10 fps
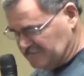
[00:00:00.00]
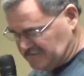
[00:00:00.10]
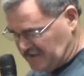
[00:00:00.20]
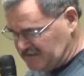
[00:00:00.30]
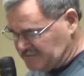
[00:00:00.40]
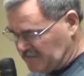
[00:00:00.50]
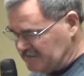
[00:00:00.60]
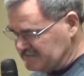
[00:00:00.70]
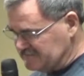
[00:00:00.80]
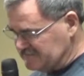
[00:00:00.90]
change
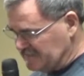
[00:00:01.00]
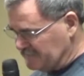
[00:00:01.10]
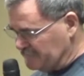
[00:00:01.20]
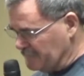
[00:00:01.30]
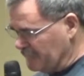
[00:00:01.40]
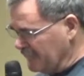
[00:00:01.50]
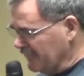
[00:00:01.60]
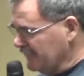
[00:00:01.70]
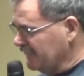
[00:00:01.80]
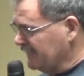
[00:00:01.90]
places, and
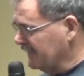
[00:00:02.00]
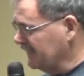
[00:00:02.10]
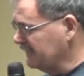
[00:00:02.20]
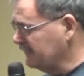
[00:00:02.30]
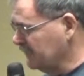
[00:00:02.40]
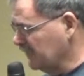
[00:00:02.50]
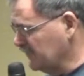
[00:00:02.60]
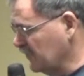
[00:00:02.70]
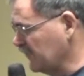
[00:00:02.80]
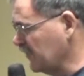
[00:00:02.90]
the
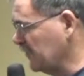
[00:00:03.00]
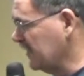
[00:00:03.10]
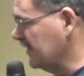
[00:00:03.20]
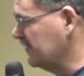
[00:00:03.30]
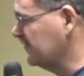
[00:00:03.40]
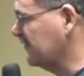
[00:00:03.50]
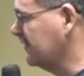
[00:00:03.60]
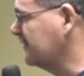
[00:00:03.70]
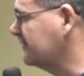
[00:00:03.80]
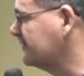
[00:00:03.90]
chauffeur becomes the